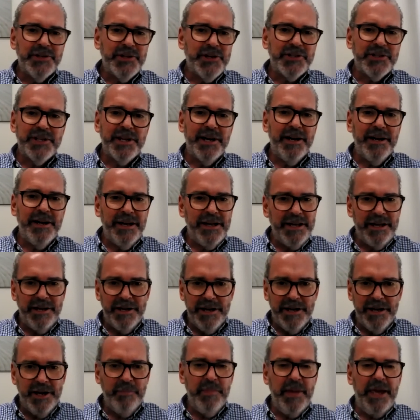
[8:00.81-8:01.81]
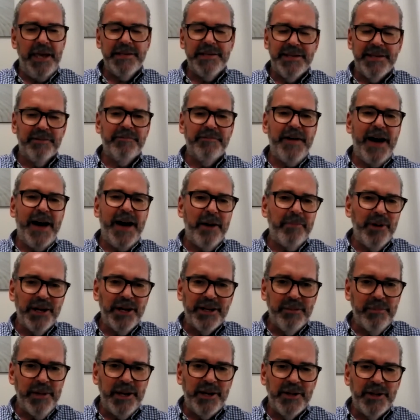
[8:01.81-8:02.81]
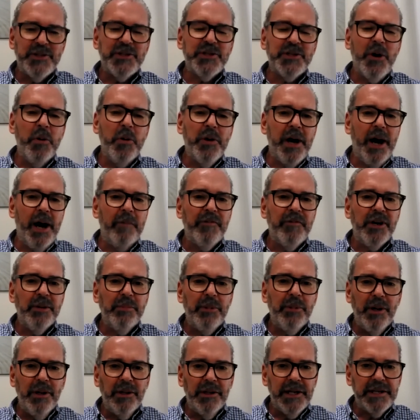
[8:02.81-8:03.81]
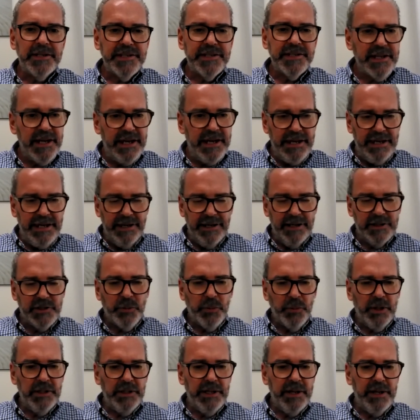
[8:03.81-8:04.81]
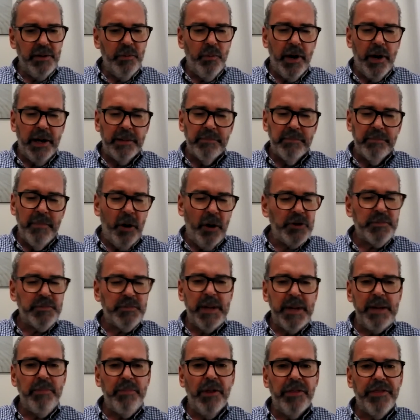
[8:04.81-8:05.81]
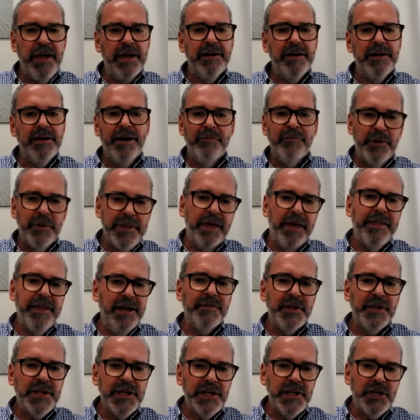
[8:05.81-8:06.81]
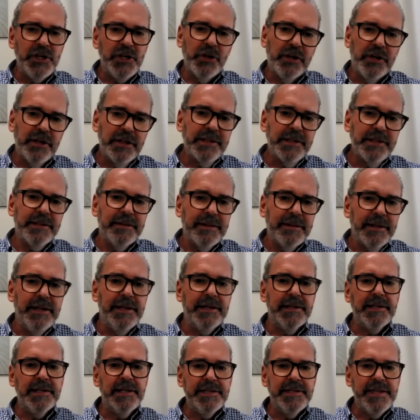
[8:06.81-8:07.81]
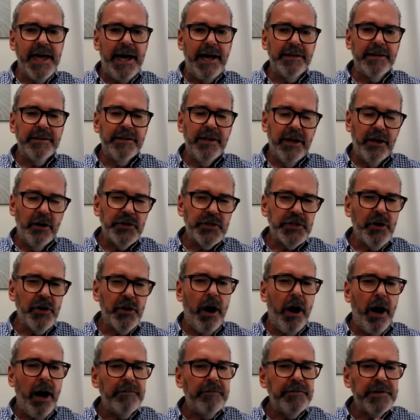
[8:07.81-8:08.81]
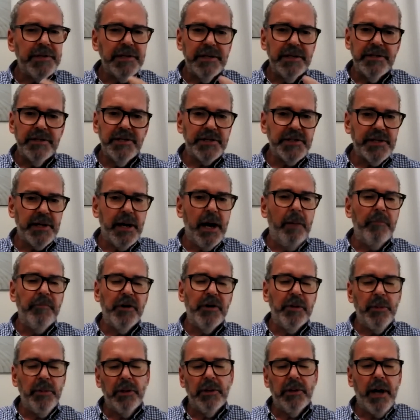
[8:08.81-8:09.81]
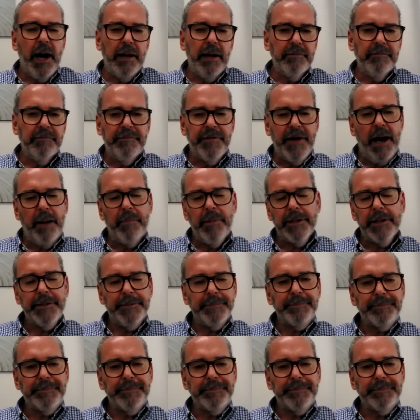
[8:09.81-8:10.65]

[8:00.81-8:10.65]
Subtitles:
just an amazing fabric. I mean, it's so comfortable. It's really what most people think of when they think of a t-shirt is that, soft, just comfortable cotton fabric.